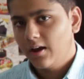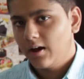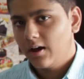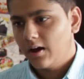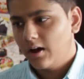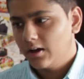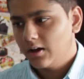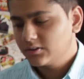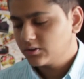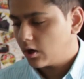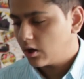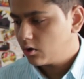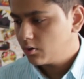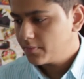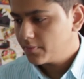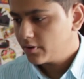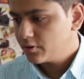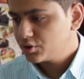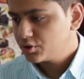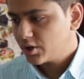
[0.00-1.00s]
Uh, so I
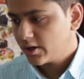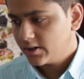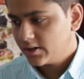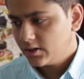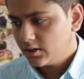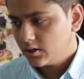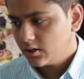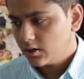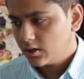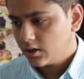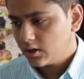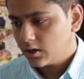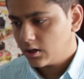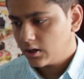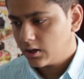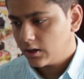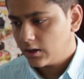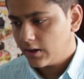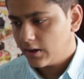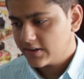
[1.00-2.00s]
hope you enjoyed it.
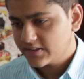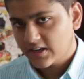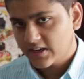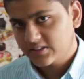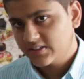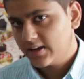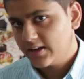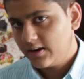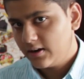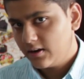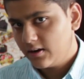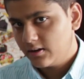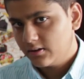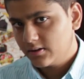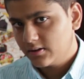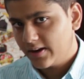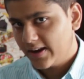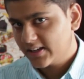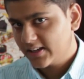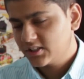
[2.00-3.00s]
Uh, as I said,
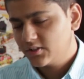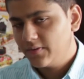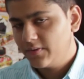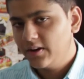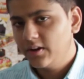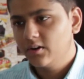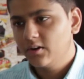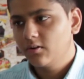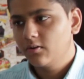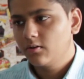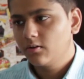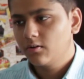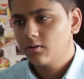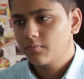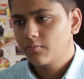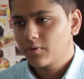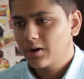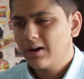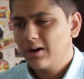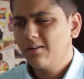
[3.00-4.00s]
the next video,
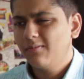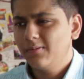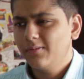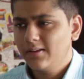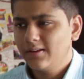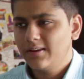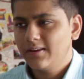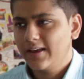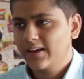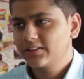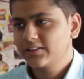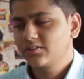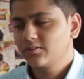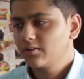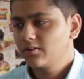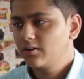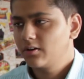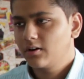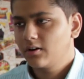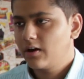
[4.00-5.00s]
probably next
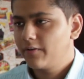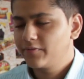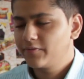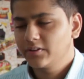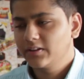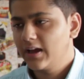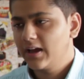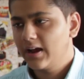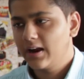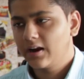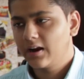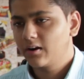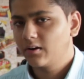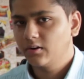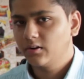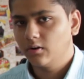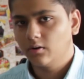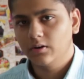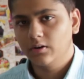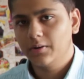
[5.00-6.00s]
or after that, I
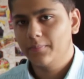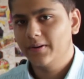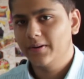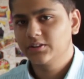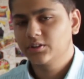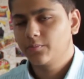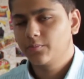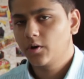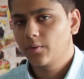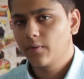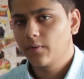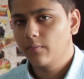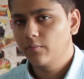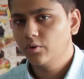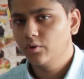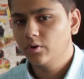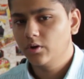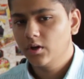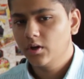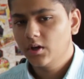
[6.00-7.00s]
don't know, depends upon my
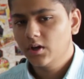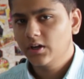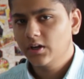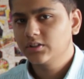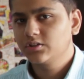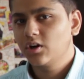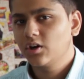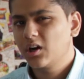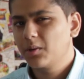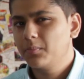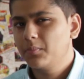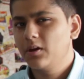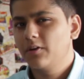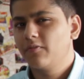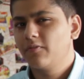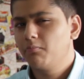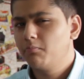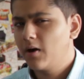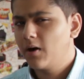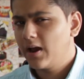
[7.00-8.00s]
mood, is gonna be
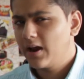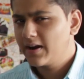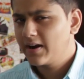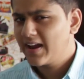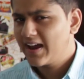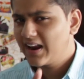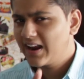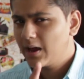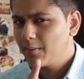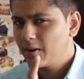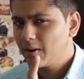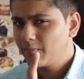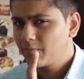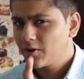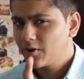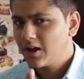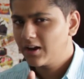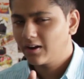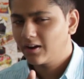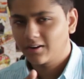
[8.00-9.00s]
of a Beyerdynamic
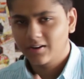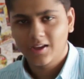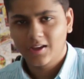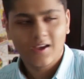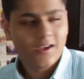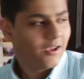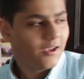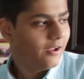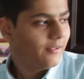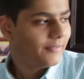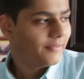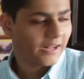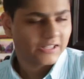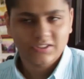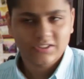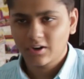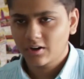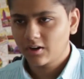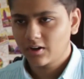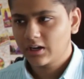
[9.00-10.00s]
product
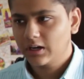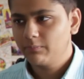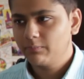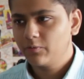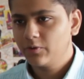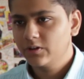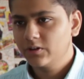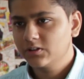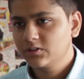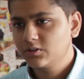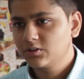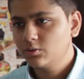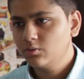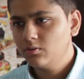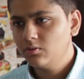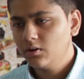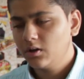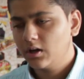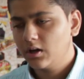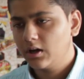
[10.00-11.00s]
that's gonna come real soon.